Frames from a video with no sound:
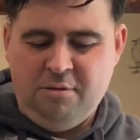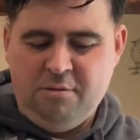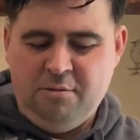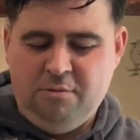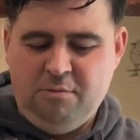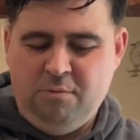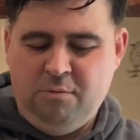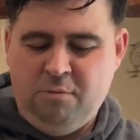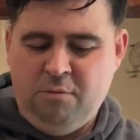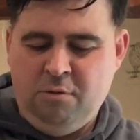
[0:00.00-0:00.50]

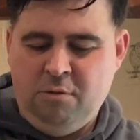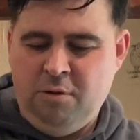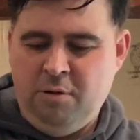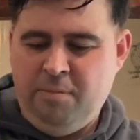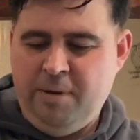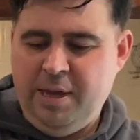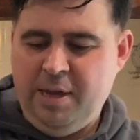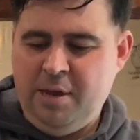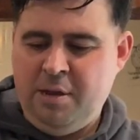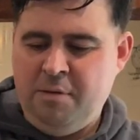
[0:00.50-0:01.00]
all the
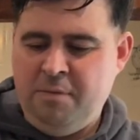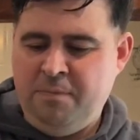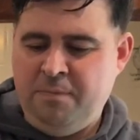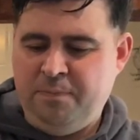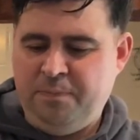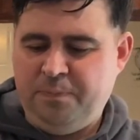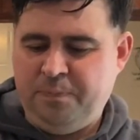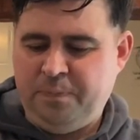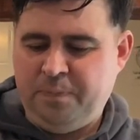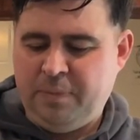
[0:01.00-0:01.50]
way in.
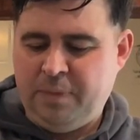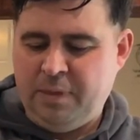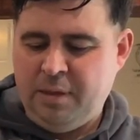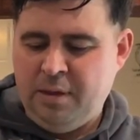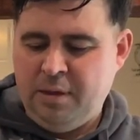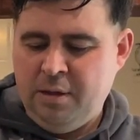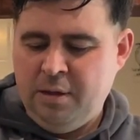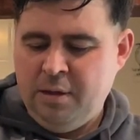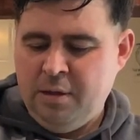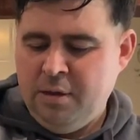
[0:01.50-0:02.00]

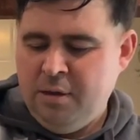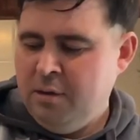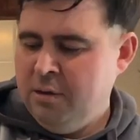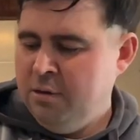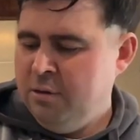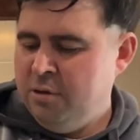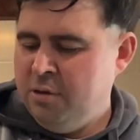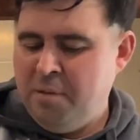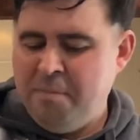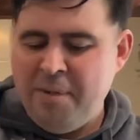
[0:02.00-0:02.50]

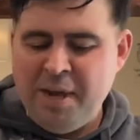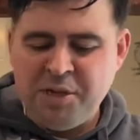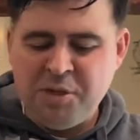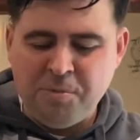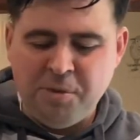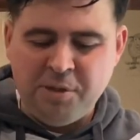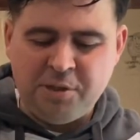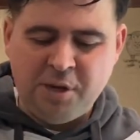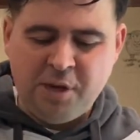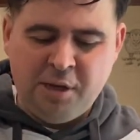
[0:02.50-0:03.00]
So the
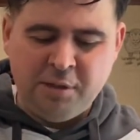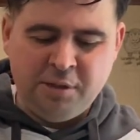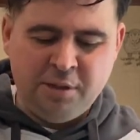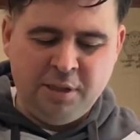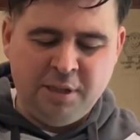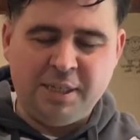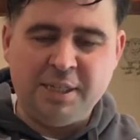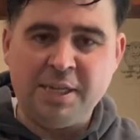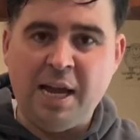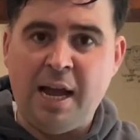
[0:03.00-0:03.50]
measurements aren't an
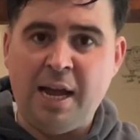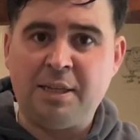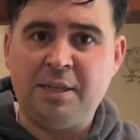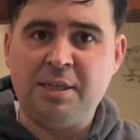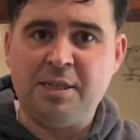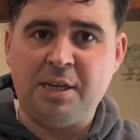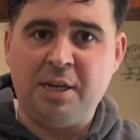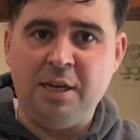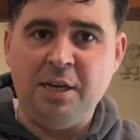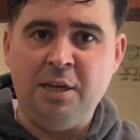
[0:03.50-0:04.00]
exact
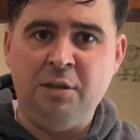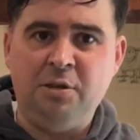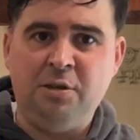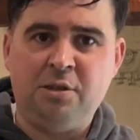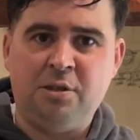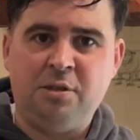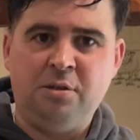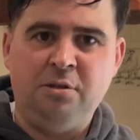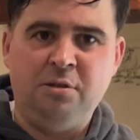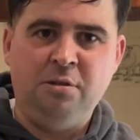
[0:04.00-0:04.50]

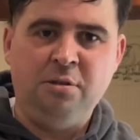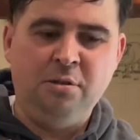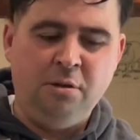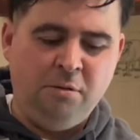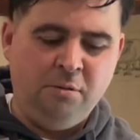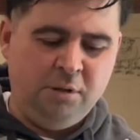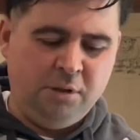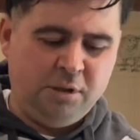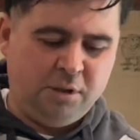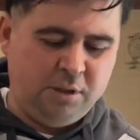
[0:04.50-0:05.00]
science, you
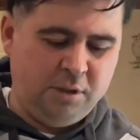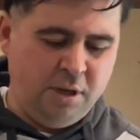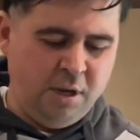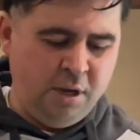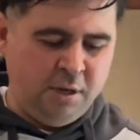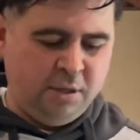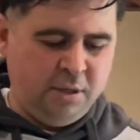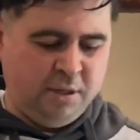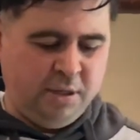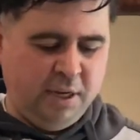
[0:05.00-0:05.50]
know, it's
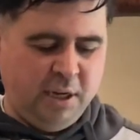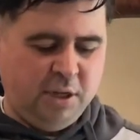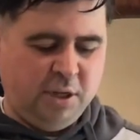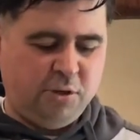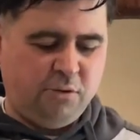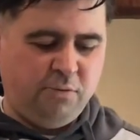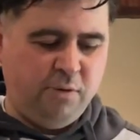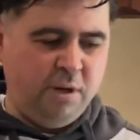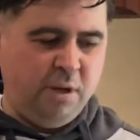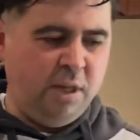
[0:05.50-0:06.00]
to
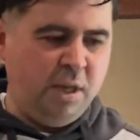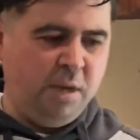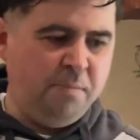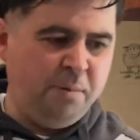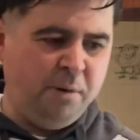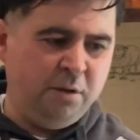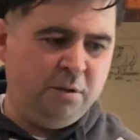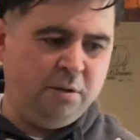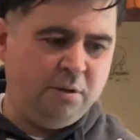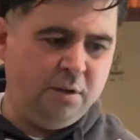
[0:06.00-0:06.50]
taste really,
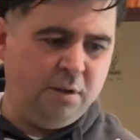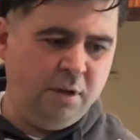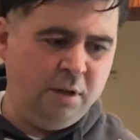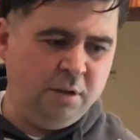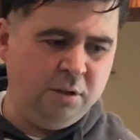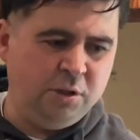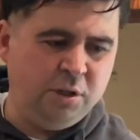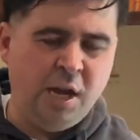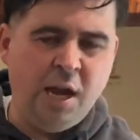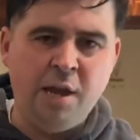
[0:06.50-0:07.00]
but
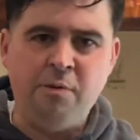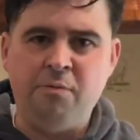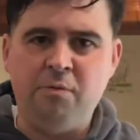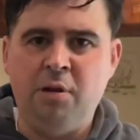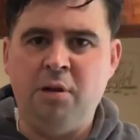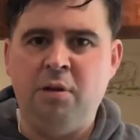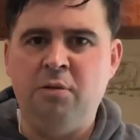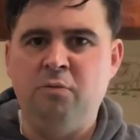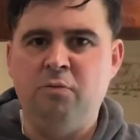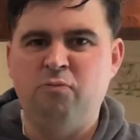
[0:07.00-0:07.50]
the
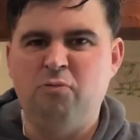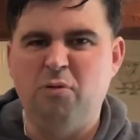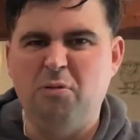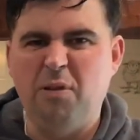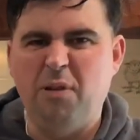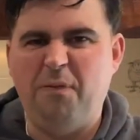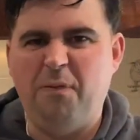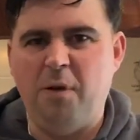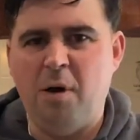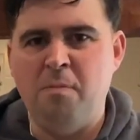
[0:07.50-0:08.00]
general rule
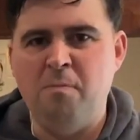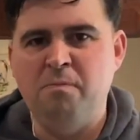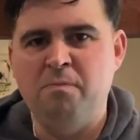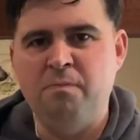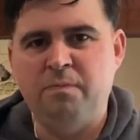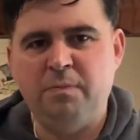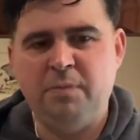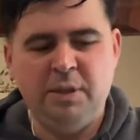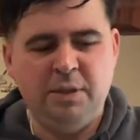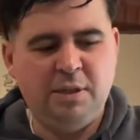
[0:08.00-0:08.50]
of thumb
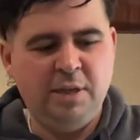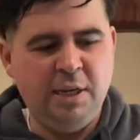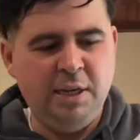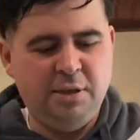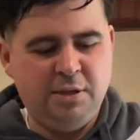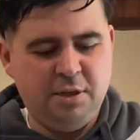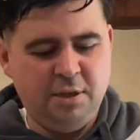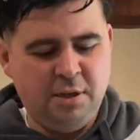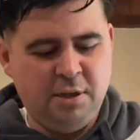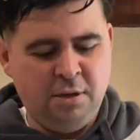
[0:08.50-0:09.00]
is
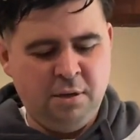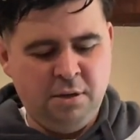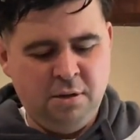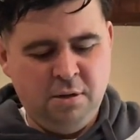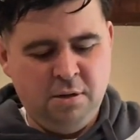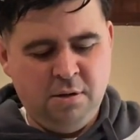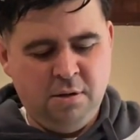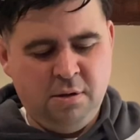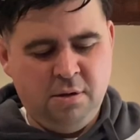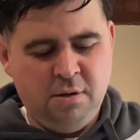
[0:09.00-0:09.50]
litre,
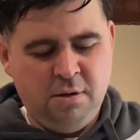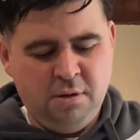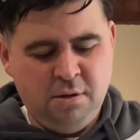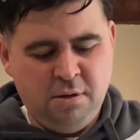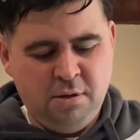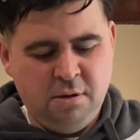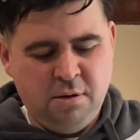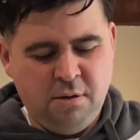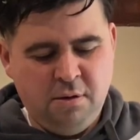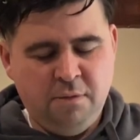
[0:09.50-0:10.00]

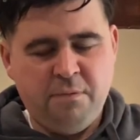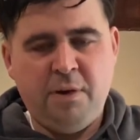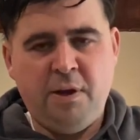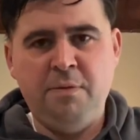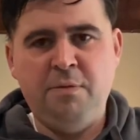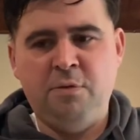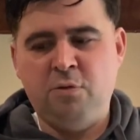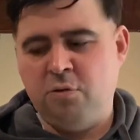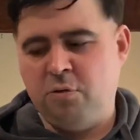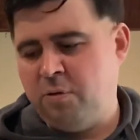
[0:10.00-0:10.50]

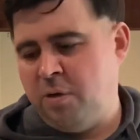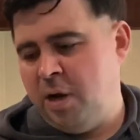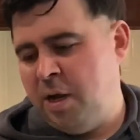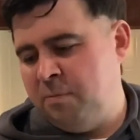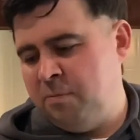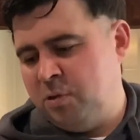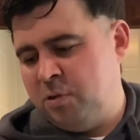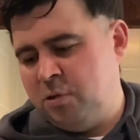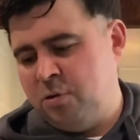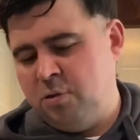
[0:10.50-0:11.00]
500
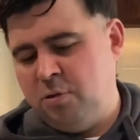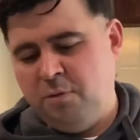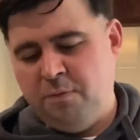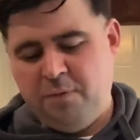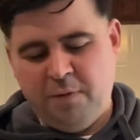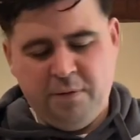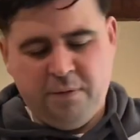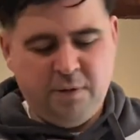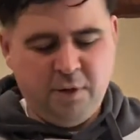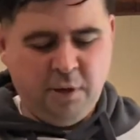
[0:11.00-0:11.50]
grams,
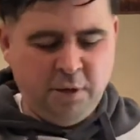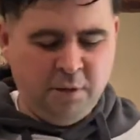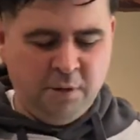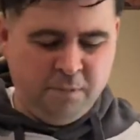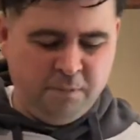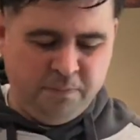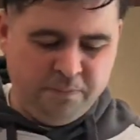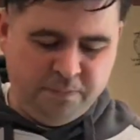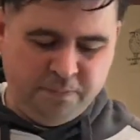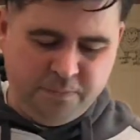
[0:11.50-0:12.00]
250
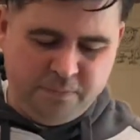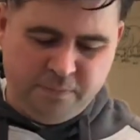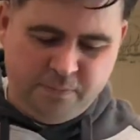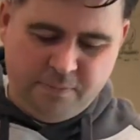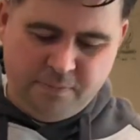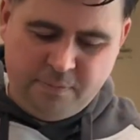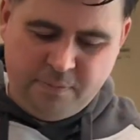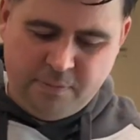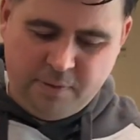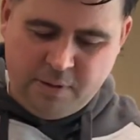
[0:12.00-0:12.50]

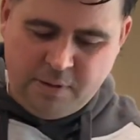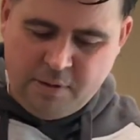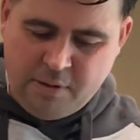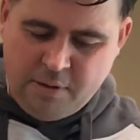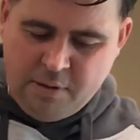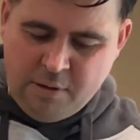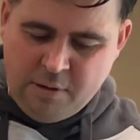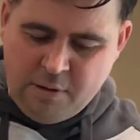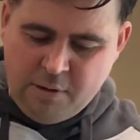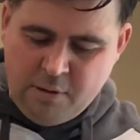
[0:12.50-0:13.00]

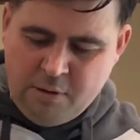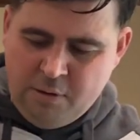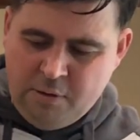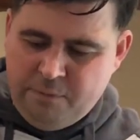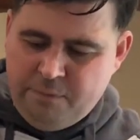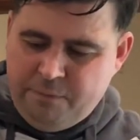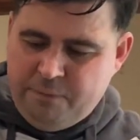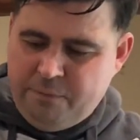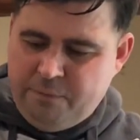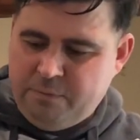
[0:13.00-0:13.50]

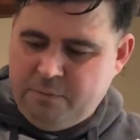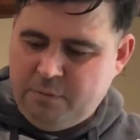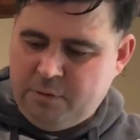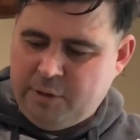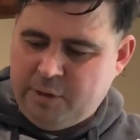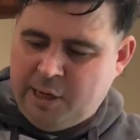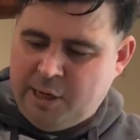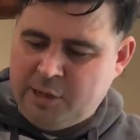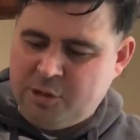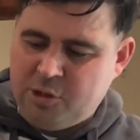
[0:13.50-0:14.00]
of
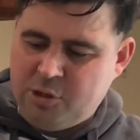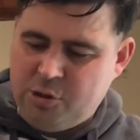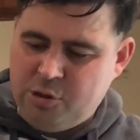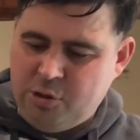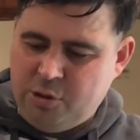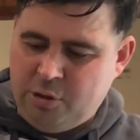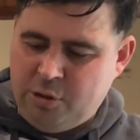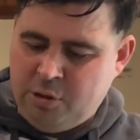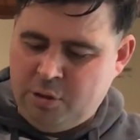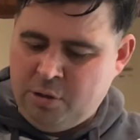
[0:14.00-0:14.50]
caster
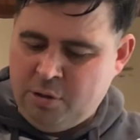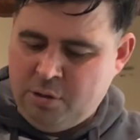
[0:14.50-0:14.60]
sugar.